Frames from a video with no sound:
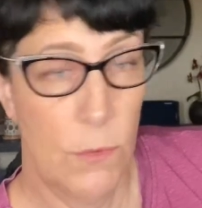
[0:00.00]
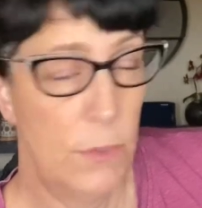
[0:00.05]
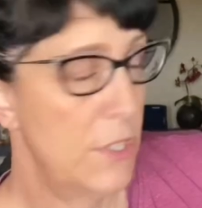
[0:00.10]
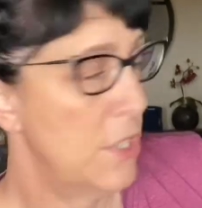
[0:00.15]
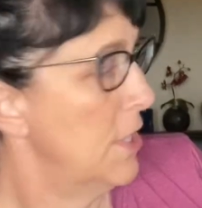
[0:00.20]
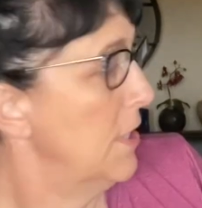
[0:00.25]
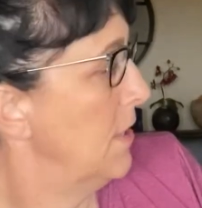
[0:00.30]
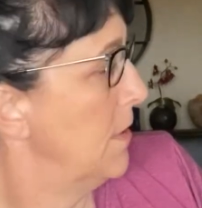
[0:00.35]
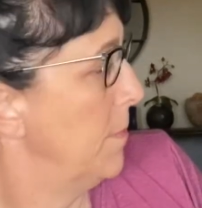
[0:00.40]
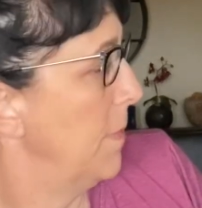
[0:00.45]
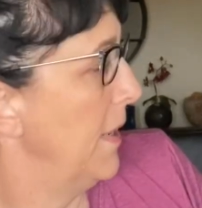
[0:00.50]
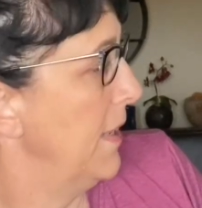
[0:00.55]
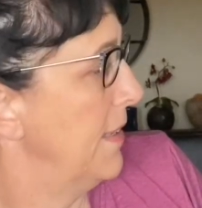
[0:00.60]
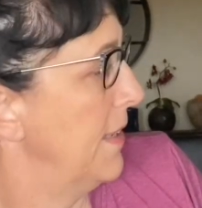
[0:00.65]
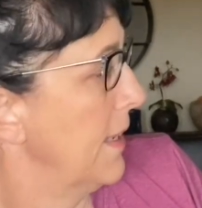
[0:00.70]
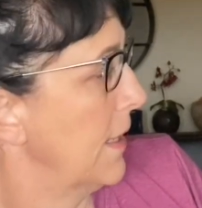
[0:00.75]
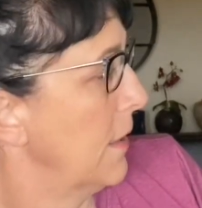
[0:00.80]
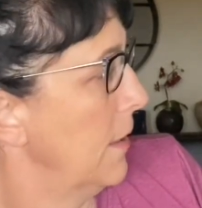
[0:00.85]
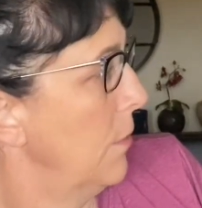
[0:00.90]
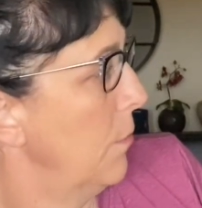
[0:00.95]
which is
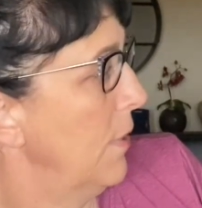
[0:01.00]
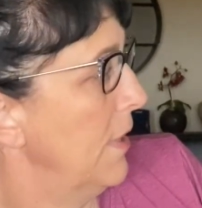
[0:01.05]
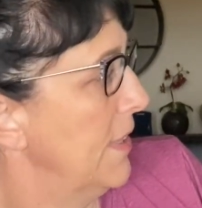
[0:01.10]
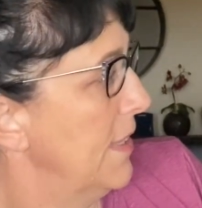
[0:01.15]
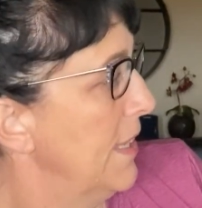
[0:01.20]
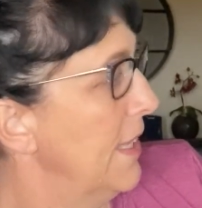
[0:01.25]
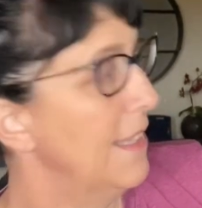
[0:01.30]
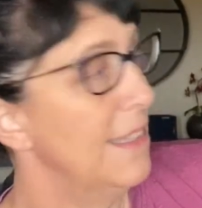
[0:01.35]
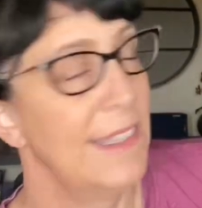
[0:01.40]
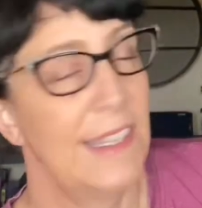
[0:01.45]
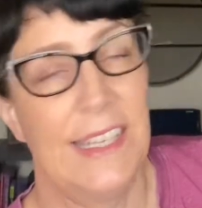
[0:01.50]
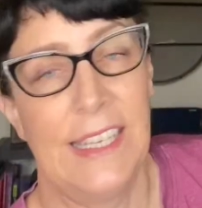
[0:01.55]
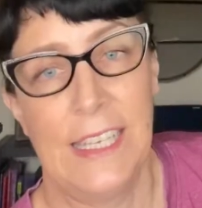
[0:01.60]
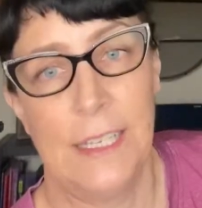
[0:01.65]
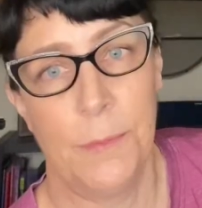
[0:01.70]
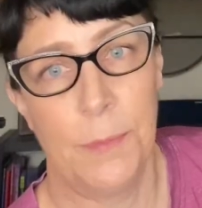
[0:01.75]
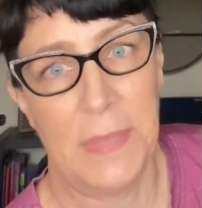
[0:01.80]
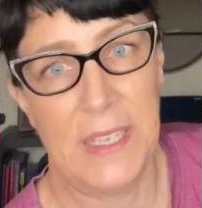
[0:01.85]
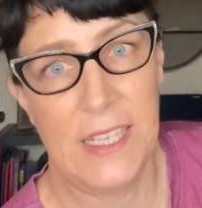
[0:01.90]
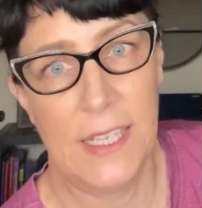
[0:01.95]
basically what says
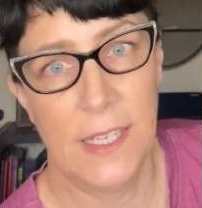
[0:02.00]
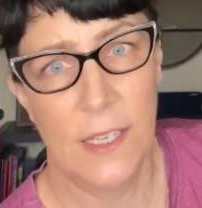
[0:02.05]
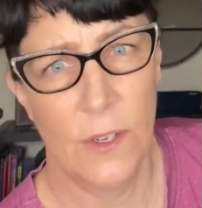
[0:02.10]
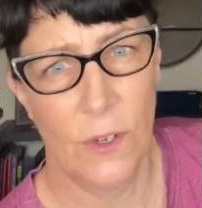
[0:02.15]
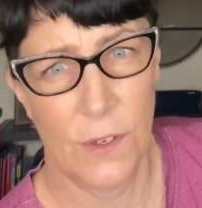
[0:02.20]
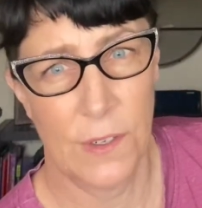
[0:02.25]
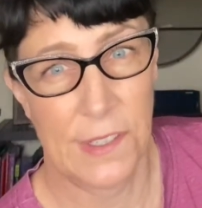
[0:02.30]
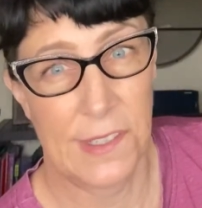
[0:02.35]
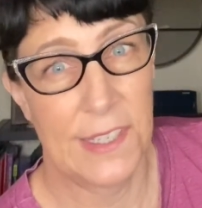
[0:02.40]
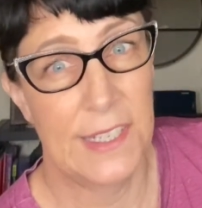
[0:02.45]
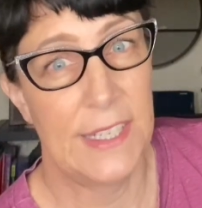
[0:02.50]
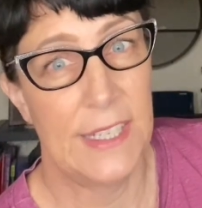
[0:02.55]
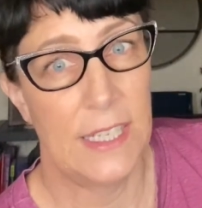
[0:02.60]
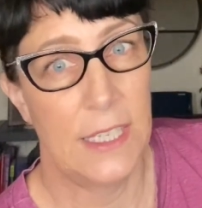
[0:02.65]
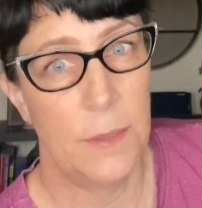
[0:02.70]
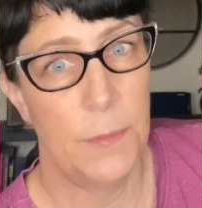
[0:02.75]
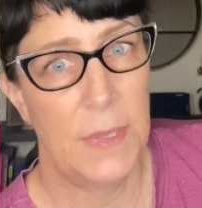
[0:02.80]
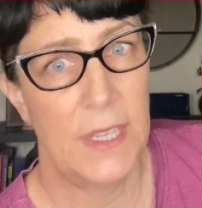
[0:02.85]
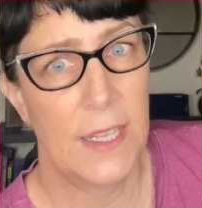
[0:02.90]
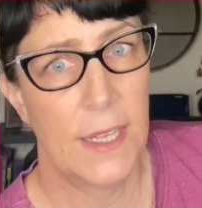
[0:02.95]
EB or
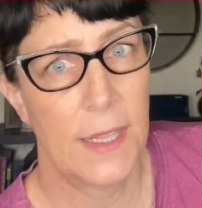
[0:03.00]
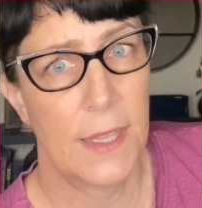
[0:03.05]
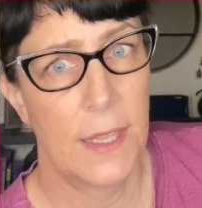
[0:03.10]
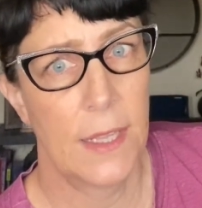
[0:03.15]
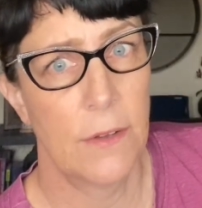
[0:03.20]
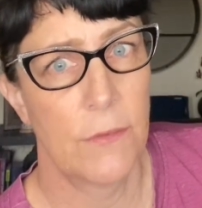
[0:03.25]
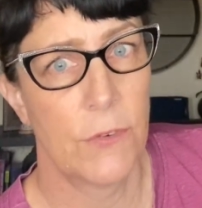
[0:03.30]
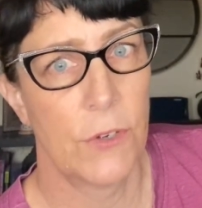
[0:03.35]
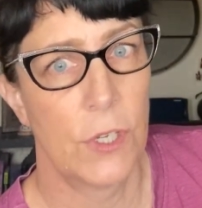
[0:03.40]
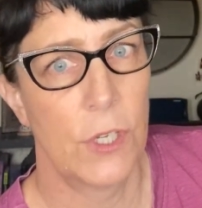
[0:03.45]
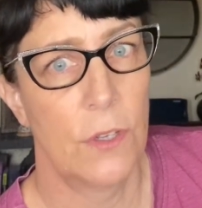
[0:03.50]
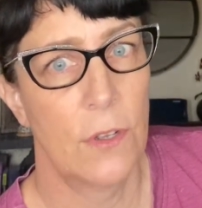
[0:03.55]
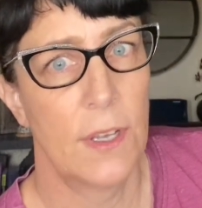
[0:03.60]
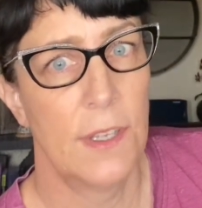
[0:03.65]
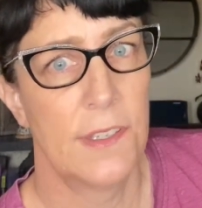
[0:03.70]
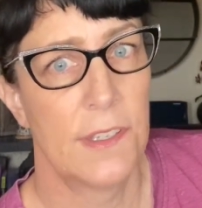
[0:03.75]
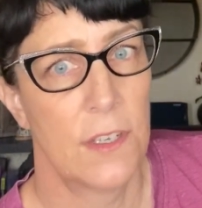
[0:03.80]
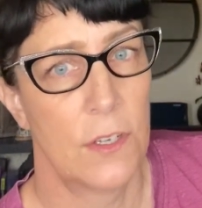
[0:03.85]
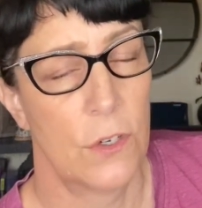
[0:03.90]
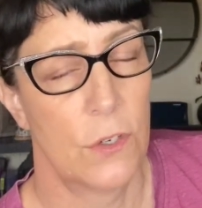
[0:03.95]
CEB, I think, for you
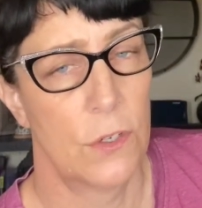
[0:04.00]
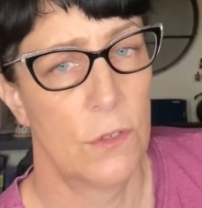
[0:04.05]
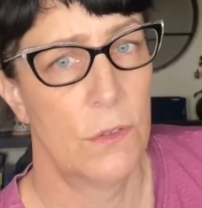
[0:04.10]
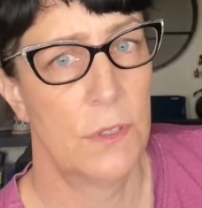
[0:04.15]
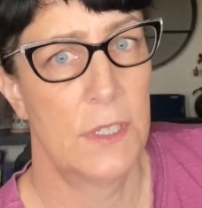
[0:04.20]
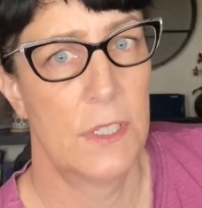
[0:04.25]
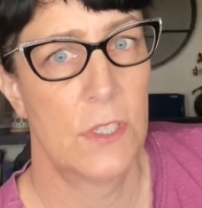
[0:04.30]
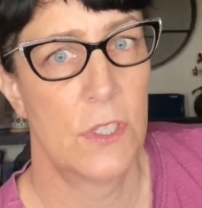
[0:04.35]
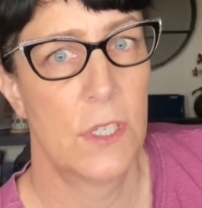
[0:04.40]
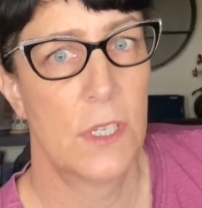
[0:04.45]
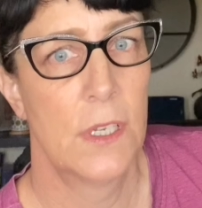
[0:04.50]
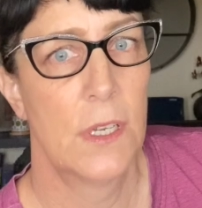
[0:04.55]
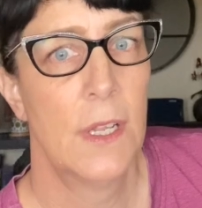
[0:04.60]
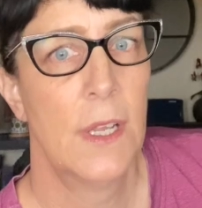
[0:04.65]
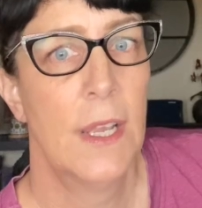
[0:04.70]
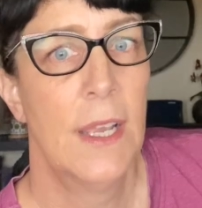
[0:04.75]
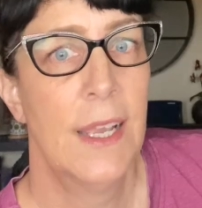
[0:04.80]
guys in your new edition.